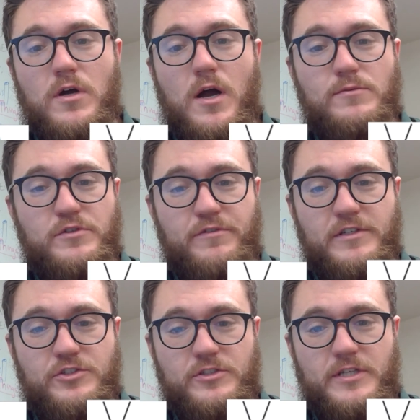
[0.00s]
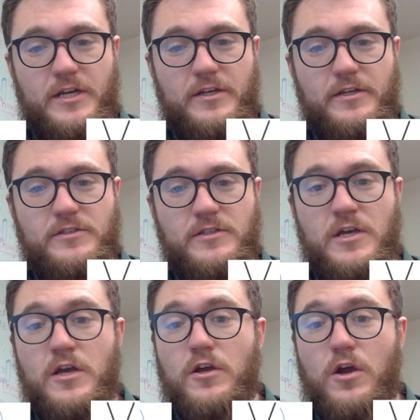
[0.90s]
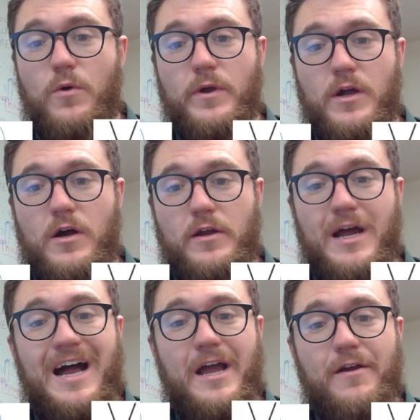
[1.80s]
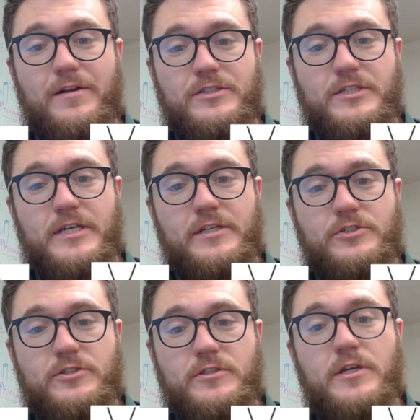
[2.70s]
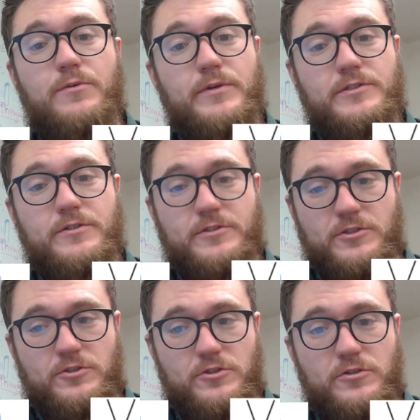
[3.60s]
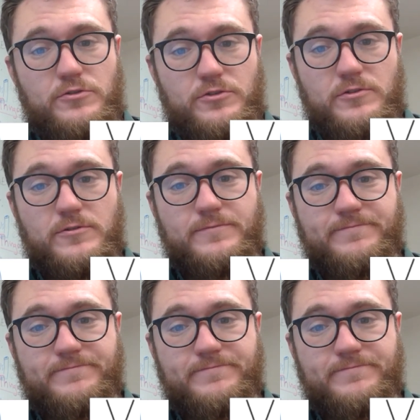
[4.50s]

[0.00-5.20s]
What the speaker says: observation techniques going on at higher education and research institutions.